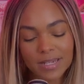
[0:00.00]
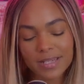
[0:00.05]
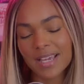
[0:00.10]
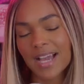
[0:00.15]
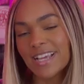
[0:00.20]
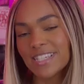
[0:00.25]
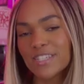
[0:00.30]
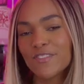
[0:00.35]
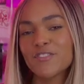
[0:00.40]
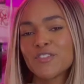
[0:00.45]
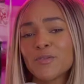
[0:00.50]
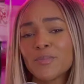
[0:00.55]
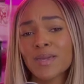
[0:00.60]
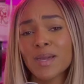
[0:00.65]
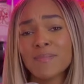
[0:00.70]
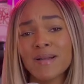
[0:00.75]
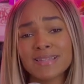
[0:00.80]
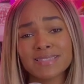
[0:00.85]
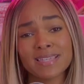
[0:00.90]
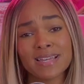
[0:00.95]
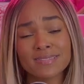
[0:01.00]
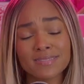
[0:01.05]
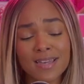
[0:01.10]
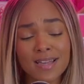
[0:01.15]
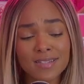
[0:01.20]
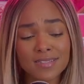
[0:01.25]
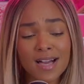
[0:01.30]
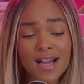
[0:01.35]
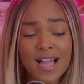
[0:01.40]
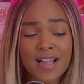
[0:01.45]
Guys, if you be on my
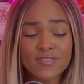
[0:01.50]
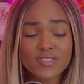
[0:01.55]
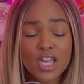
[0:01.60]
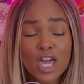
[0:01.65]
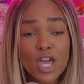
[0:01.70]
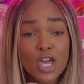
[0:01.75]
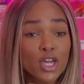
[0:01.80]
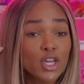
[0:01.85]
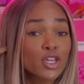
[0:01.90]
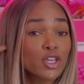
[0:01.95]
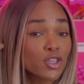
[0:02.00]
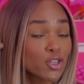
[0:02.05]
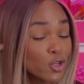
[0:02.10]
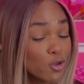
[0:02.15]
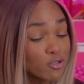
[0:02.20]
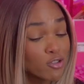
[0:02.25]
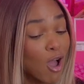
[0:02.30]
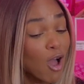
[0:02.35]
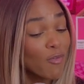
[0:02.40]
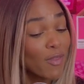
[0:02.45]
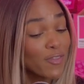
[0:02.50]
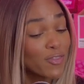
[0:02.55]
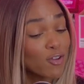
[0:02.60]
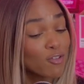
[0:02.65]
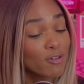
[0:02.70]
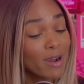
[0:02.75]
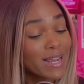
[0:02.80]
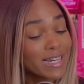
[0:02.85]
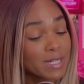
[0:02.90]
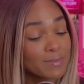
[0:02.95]
TikTok lives, you know that
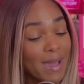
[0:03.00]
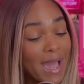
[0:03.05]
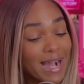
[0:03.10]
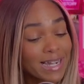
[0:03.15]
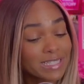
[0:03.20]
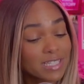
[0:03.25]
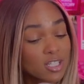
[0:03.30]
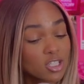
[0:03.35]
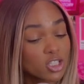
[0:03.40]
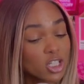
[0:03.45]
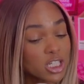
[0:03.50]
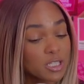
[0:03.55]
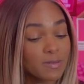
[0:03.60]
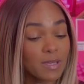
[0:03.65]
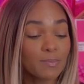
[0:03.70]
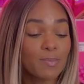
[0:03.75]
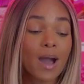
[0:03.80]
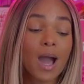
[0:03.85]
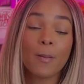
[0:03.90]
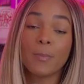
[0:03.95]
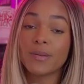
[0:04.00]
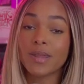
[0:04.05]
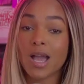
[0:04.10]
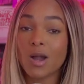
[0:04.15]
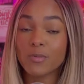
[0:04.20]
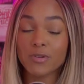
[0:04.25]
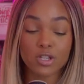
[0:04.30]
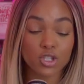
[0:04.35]
the random accents just be popping out